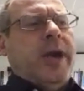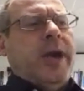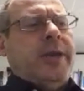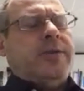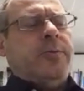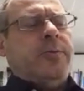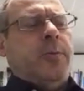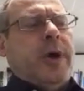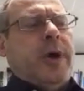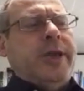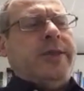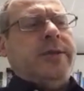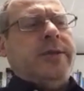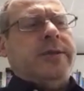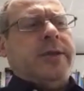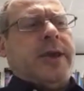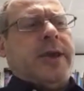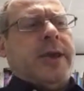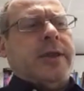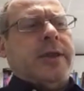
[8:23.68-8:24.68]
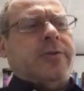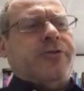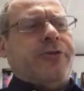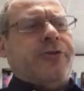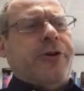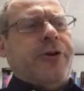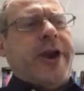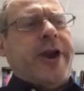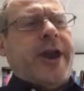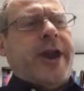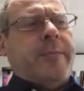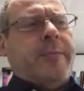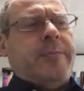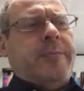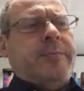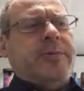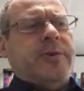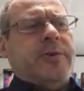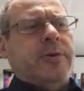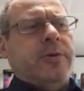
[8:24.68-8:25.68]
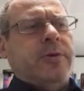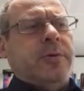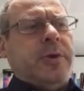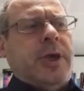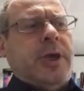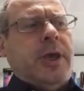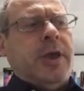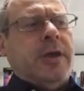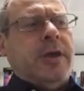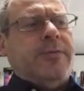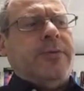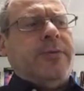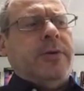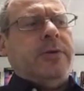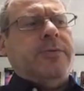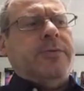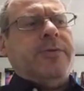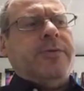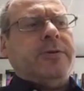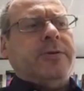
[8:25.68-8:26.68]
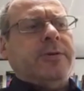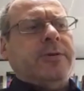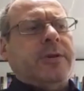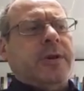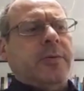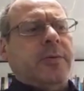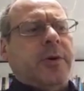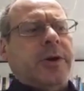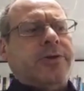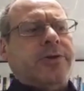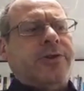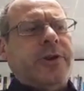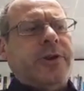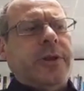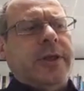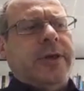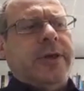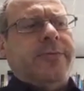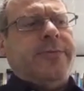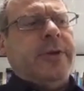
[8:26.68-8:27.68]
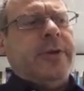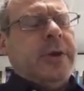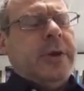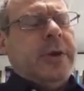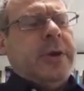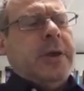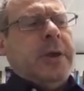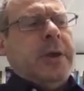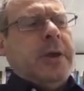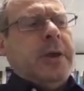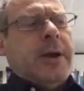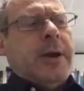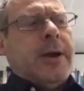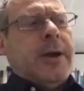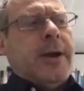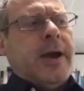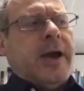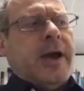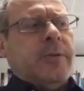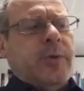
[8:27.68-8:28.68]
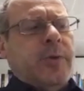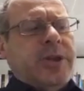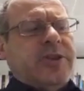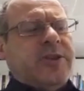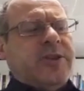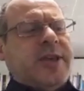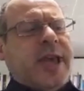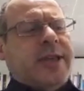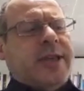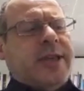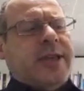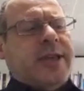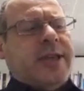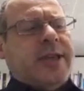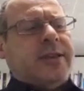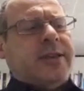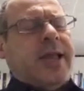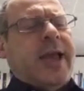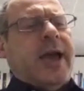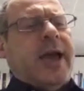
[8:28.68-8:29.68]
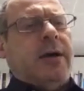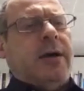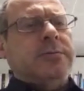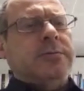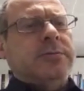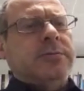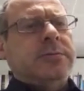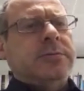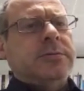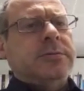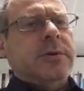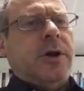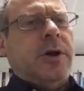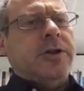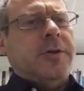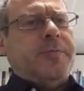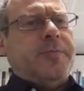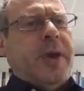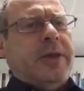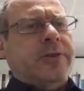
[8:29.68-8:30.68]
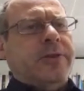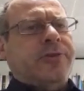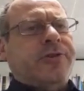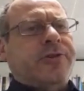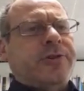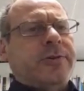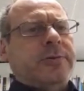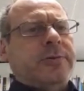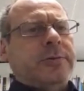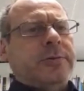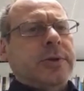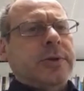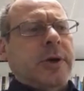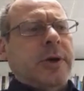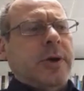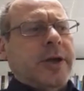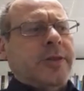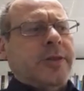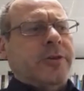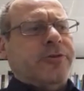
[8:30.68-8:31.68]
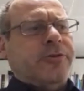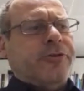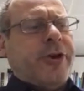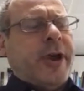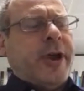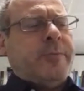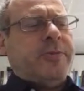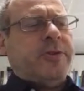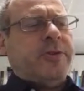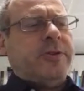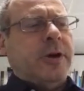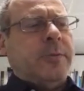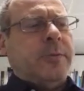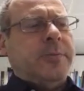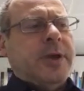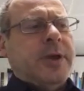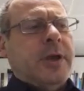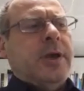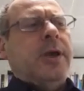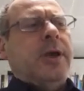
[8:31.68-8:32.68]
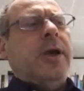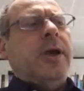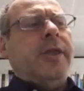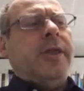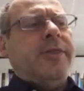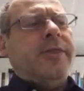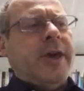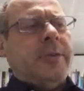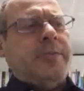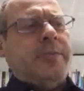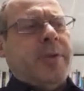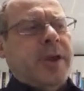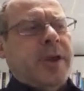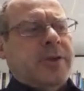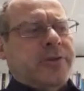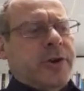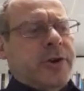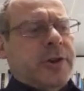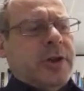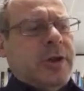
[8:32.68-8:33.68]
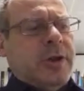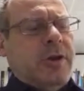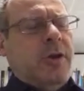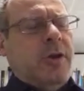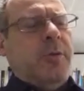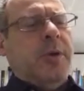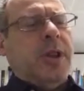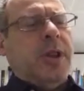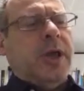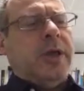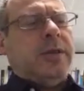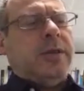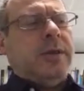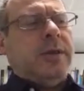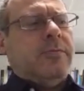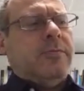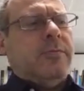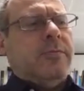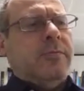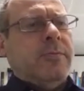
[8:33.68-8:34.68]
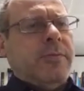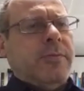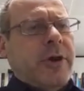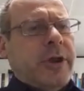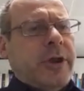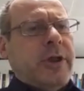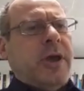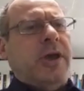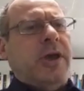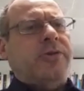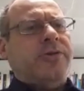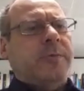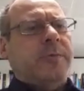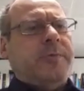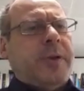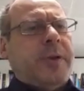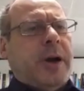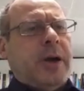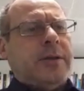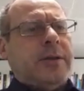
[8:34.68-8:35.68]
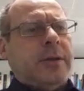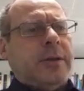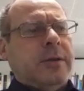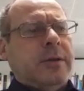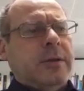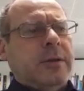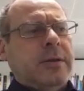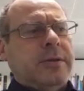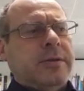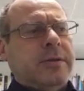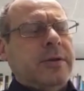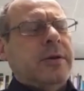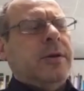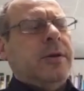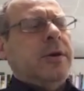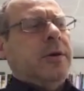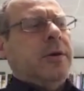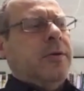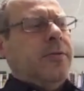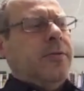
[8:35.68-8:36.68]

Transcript: waited to get a tram to Kiev University, where she lived. And we'd sat down on a bench at the tram stop. And that bench had accumulated radiation particles